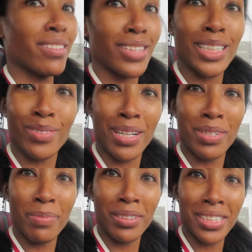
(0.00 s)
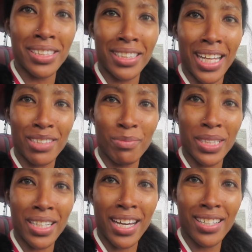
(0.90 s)
thanks for coming to pole dancing class with me,
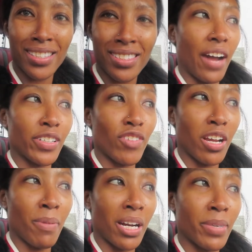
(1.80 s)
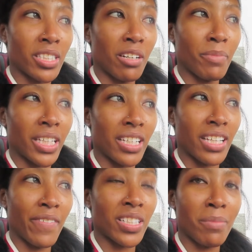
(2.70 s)
you guys. I was very proud of myself because
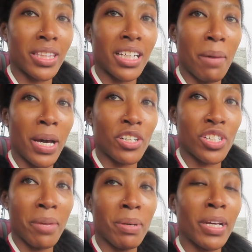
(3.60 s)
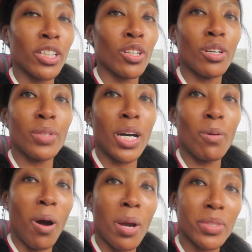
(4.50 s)
every time I think I'm out of shape, I'm like, girl, no,
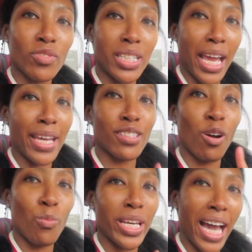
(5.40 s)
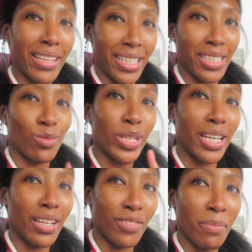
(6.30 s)
arms for days. We got this. We
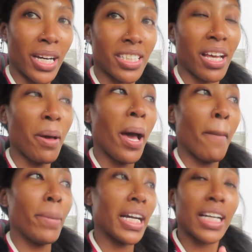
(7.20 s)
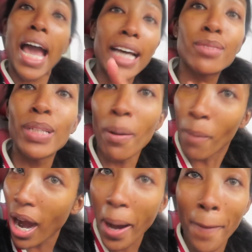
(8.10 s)
can lift our bodies up. But ask me
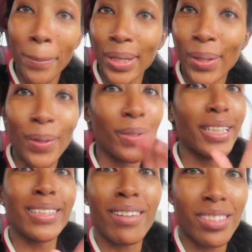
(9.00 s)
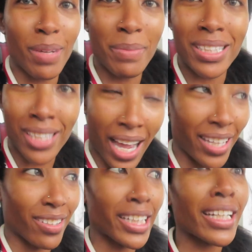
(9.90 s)
tomorrow, boo. These arms might be
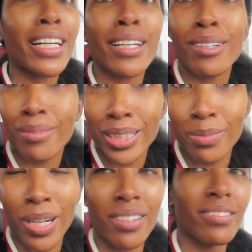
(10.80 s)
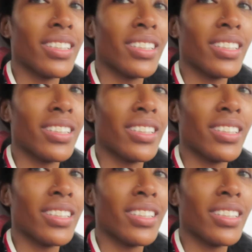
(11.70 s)
tired and I gotta go to work tomorrow.